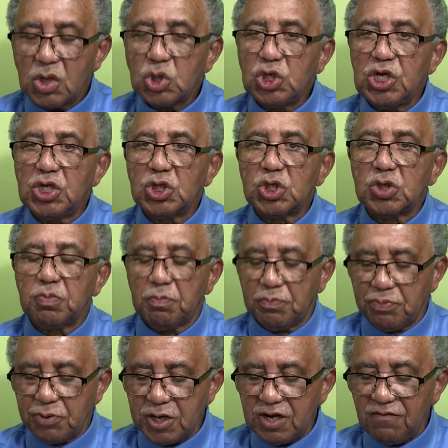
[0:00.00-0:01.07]
Jesus'
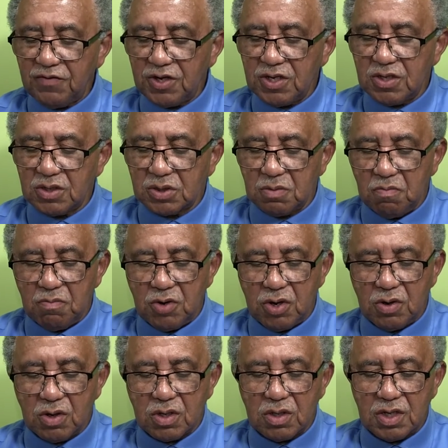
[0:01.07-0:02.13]
previous
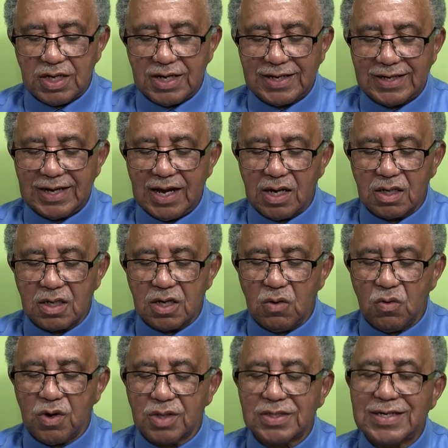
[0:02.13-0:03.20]
miracle in Galilee
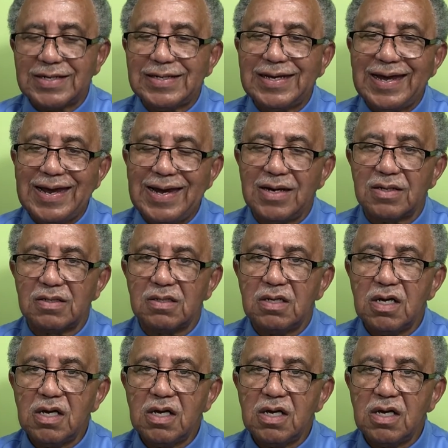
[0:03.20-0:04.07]
was in Cana